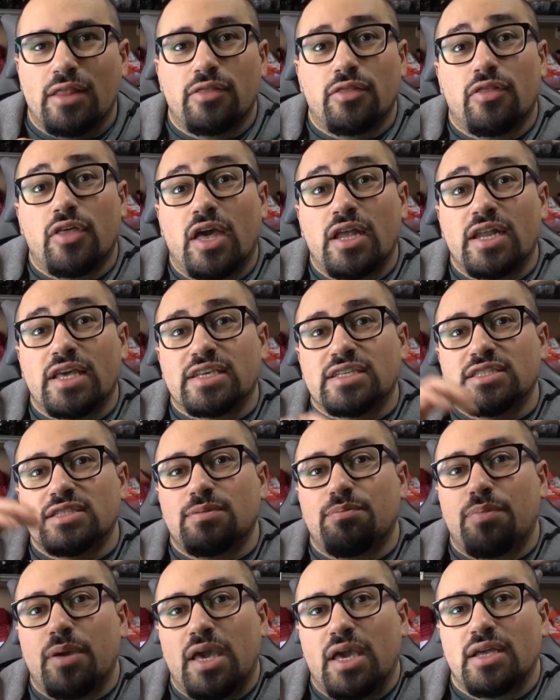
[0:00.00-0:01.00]
and then
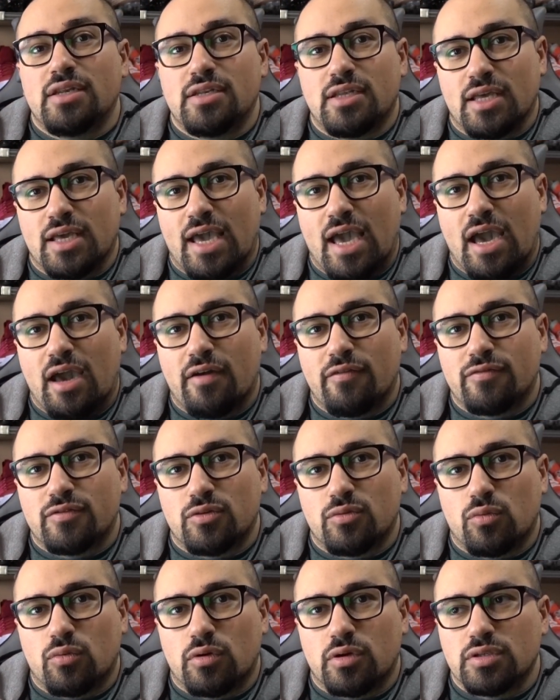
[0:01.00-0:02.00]
expanding
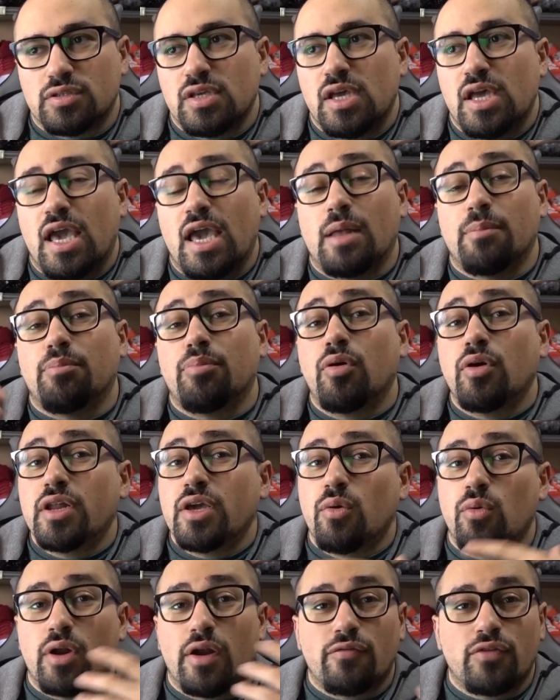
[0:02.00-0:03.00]
afterwards, and
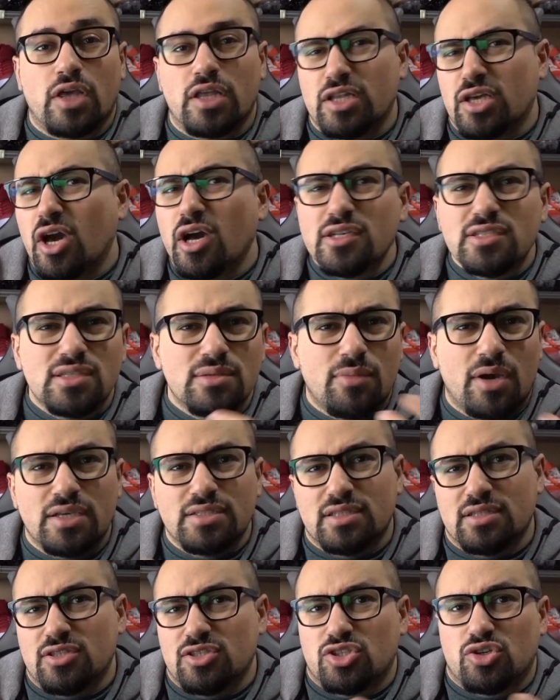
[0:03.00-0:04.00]
putting whatever, and
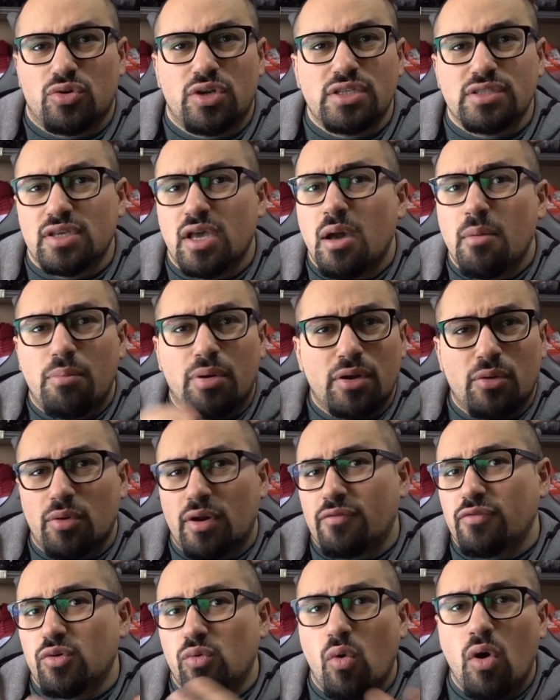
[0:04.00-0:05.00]
customizing the screens, putting
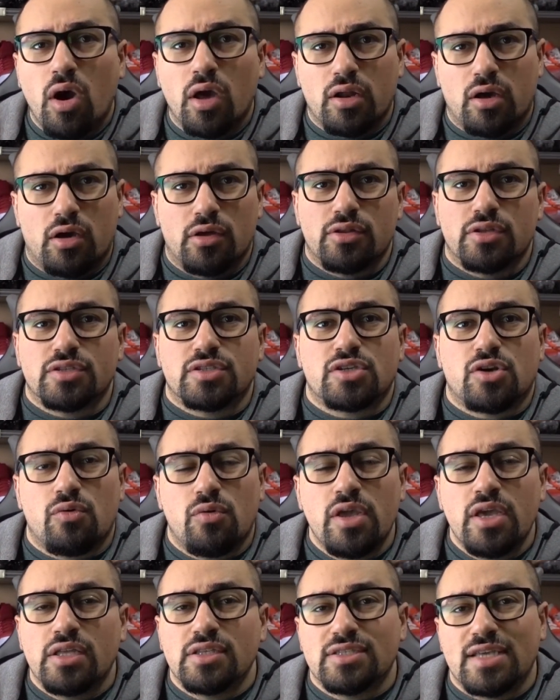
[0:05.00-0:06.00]
whatever you want on the
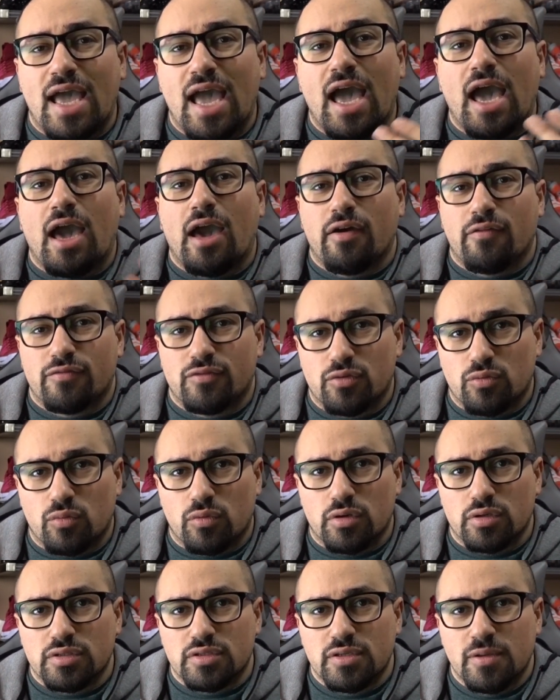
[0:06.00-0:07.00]
screens
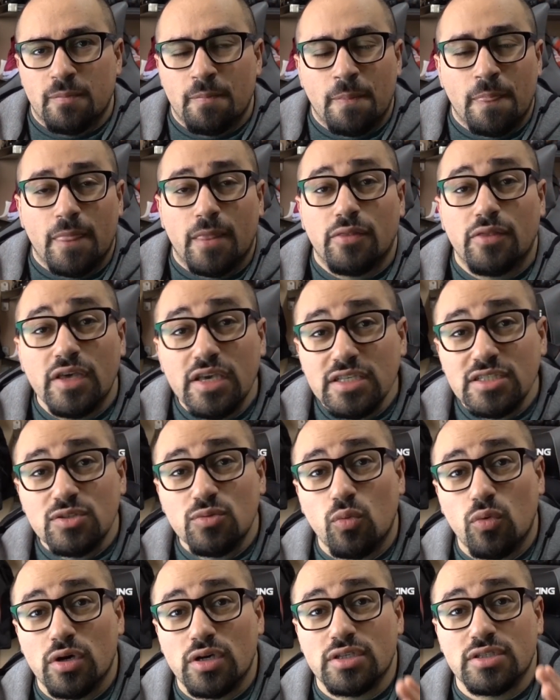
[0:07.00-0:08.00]
afterwards.
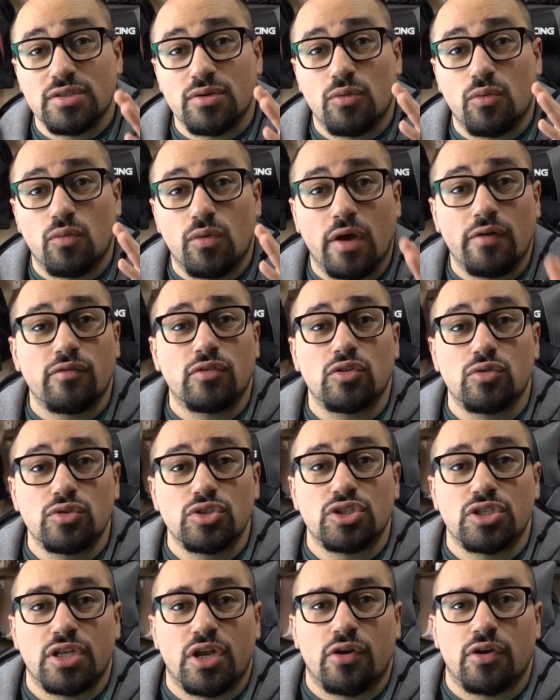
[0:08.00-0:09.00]
This was
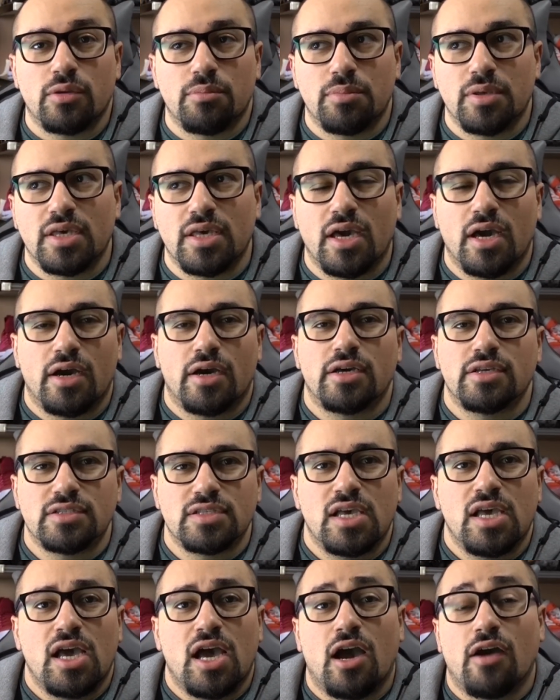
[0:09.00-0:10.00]
revolutionary
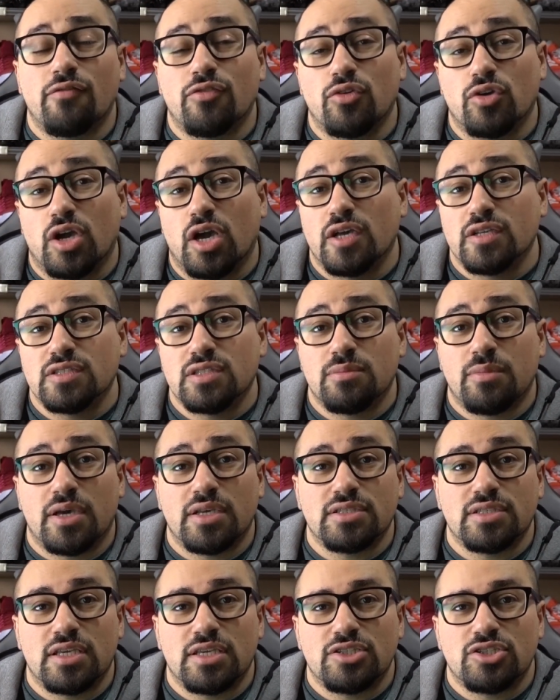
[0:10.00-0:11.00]
because of the
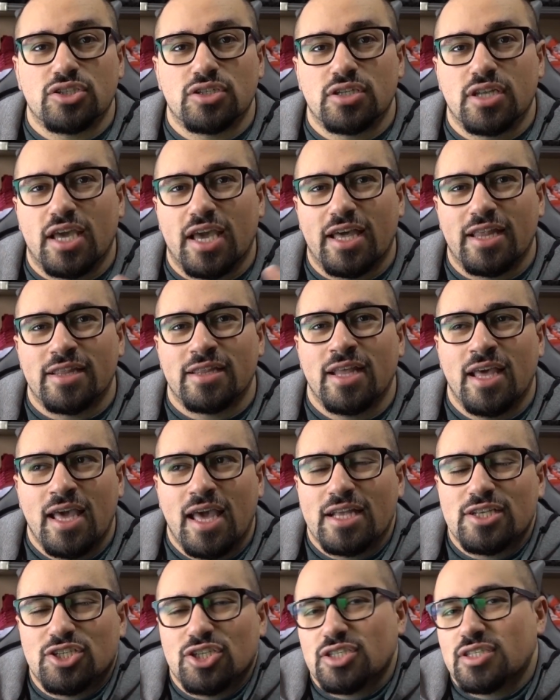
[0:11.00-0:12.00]
customization and
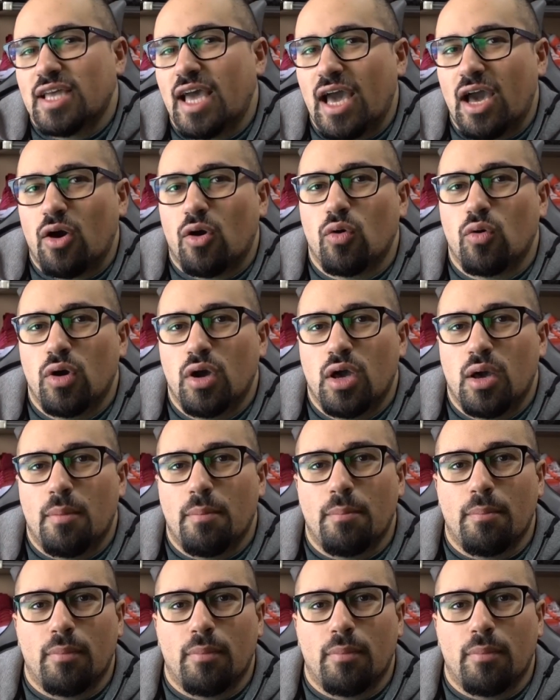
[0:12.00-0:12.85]
just how